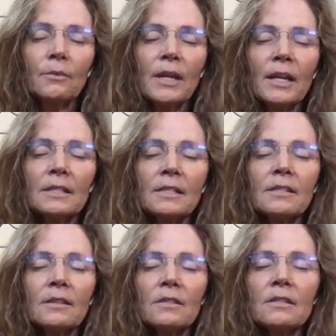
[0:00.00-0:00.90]
we can
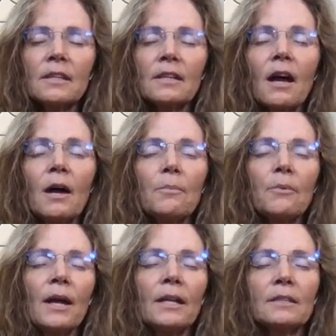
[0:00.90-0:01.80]
still sit
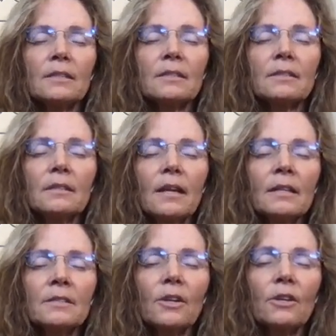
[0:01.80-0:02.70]
upright
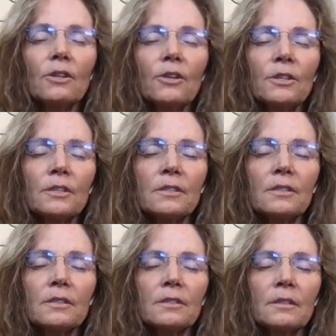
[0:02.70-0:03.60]
and alert
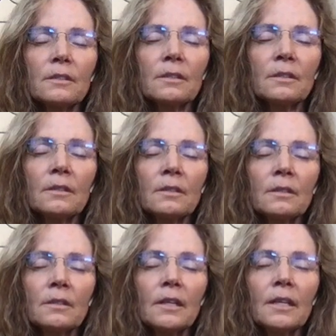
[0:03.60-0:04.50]

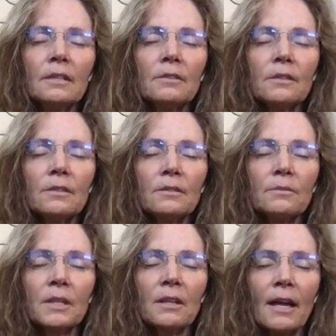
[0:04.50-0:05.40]
in
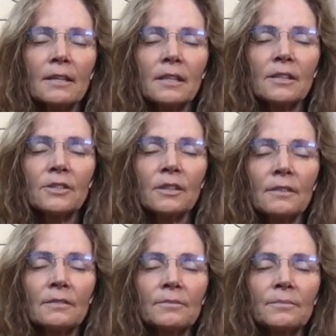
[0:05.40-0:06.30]
relaxation.